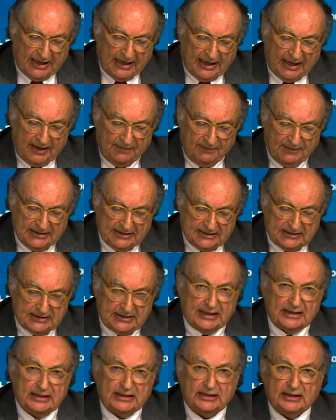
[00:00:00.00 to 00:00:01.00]
Having
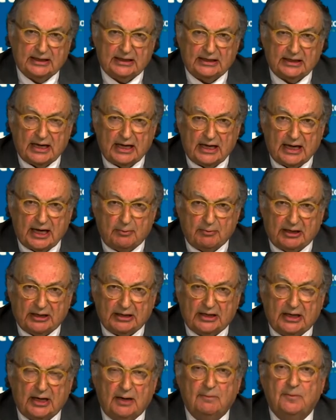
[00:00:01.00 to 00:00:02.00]
said that I'm
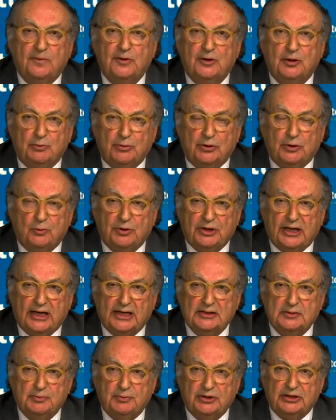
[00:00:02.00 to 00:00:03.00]
uncomfortable with
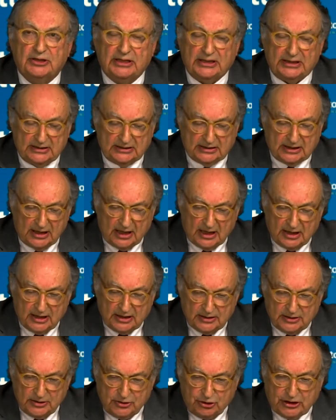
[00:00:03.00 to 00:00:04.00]
expertise
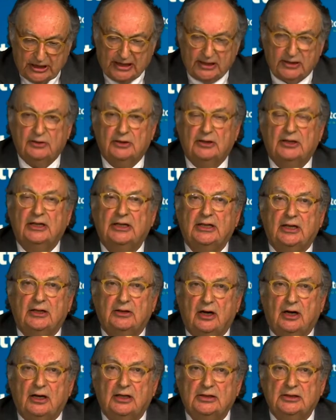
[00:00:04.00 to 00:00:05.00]
generally
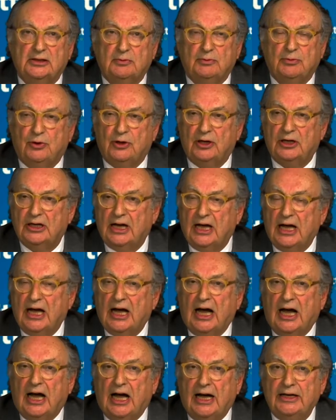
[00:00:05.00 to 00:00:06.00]
across the board,
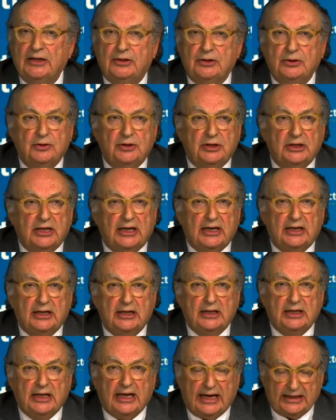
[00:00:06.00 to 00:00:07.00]
I do
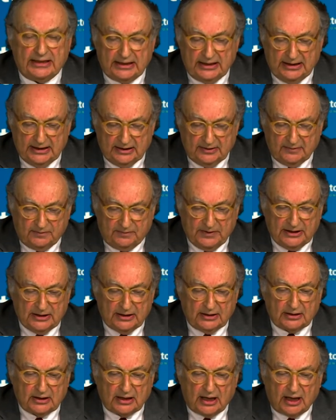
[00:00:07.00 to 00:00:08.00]
think that in the
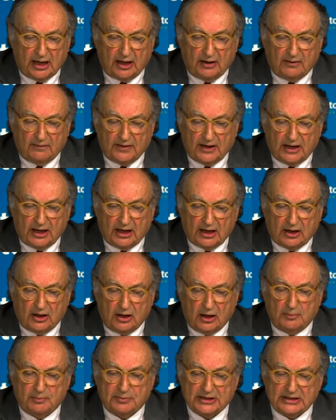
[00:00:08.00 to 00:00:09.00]
field of uh,
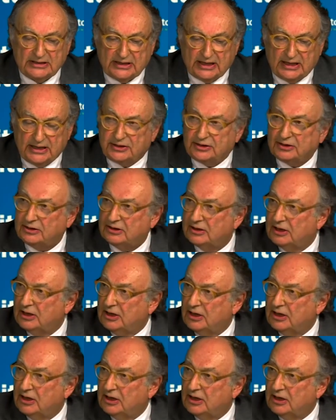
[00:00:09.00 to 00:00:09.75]
compensation